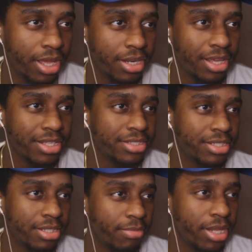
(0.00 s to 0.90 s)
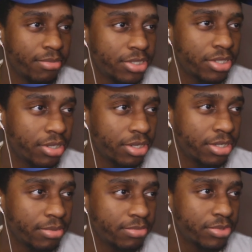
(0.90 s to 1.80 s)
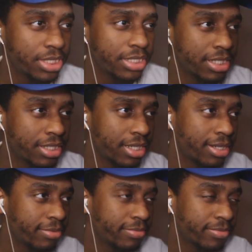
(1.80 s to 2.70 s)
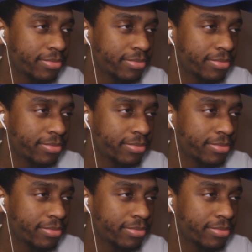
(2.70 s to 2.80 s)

and instantly made him turn on him, just like that.